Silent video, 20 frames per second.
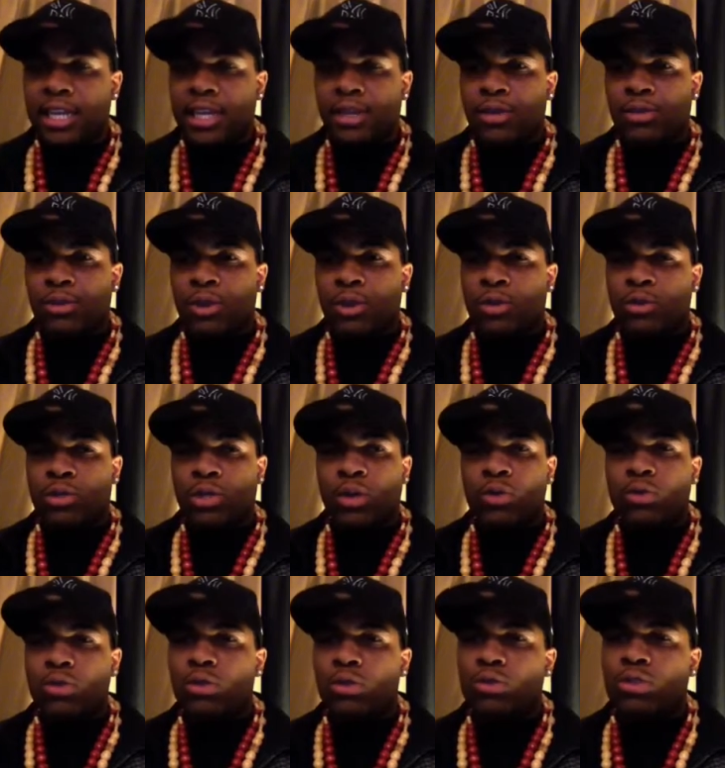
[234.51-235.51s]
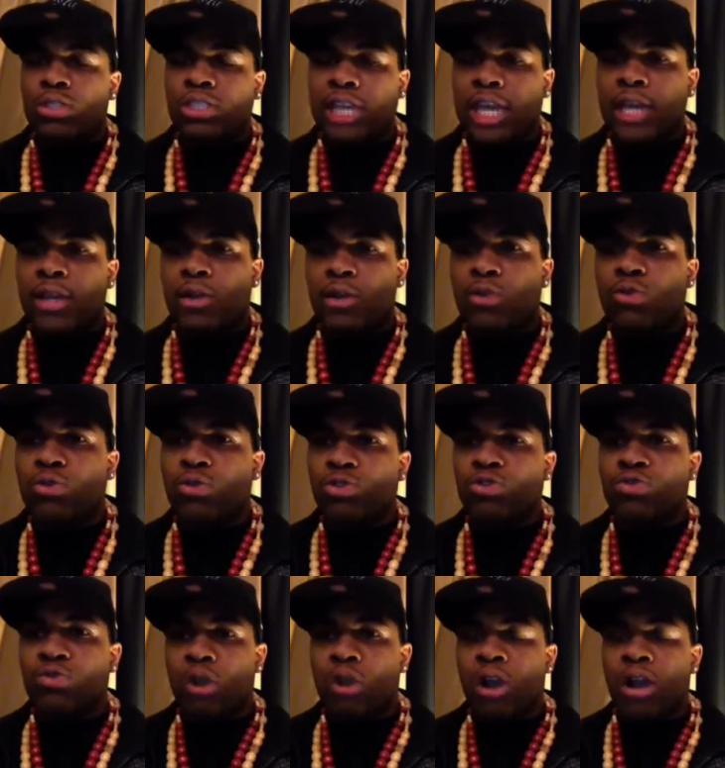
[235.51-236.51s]
You know, don't lose sight of who
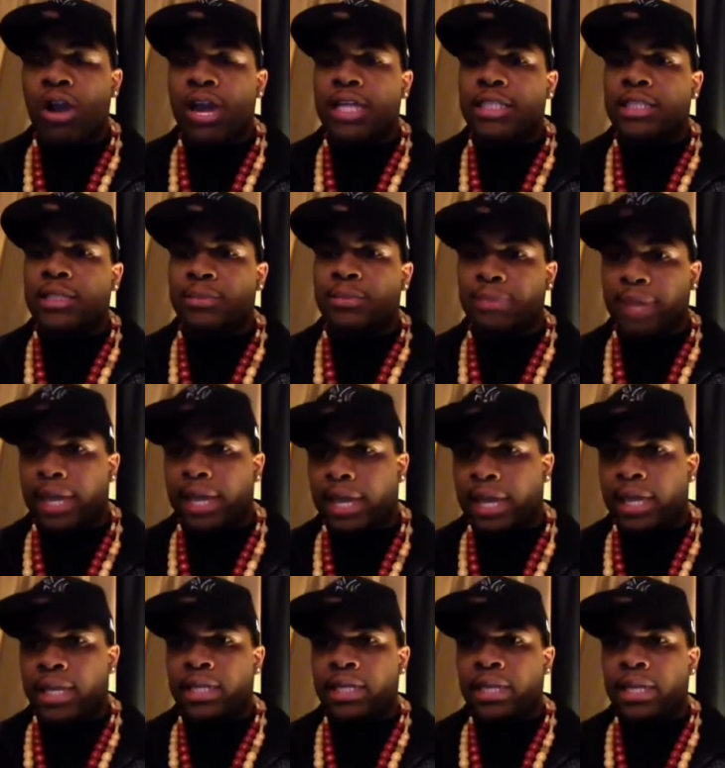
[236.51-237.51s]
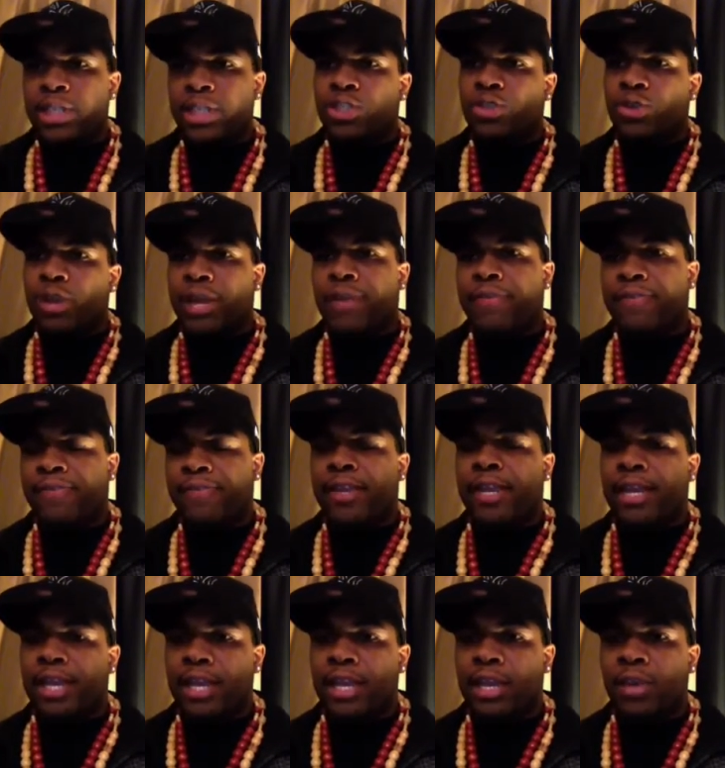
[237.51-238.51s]
you are as a man trying to
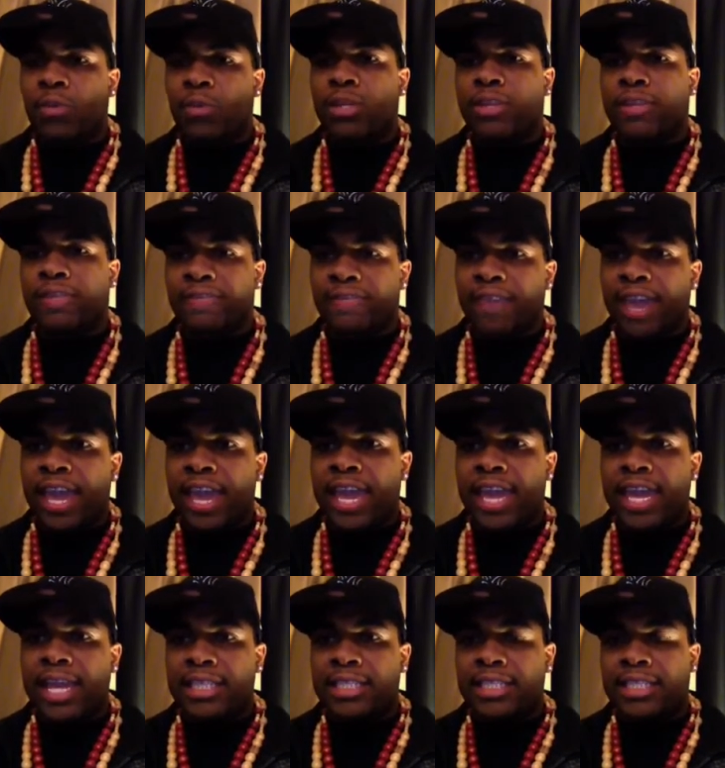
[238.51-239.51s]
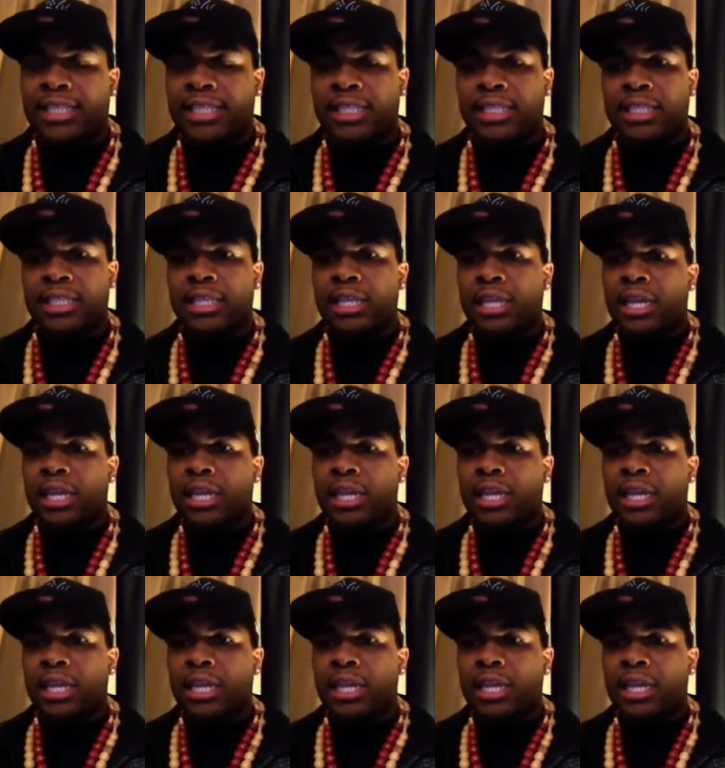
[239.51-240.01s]
fit in with the fads and,